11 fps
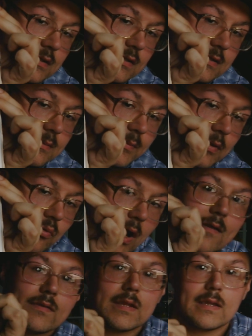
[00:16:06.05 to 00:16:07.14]
to be
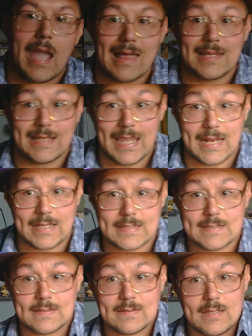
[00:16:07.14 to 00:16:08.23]
rivaling Allen
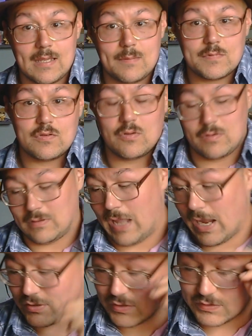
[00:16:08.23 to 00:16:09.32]
Guinness. So they're
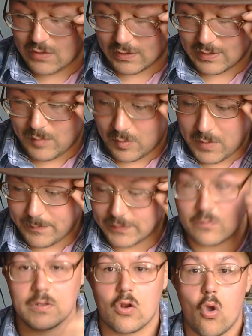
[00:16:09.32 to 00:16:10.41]
actually talking about maybe
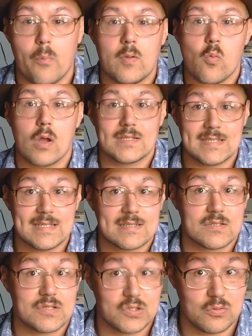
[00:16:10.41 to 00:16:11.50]
doing an Obi-Wan season
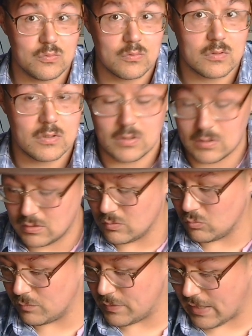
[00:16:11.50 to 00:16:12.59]
2.
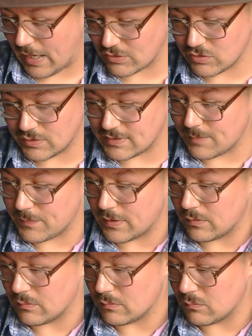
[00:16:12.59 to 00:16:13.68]
Would be actually
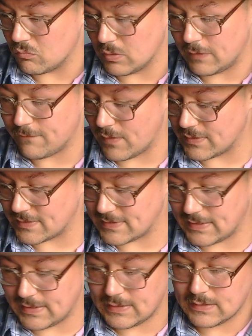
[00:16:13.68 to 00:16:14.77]
something really fun to
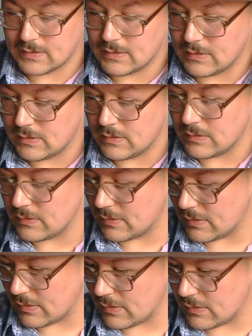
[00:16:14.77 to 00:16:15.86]
see.
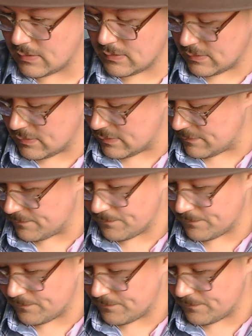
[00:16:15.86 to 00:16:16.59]
Let's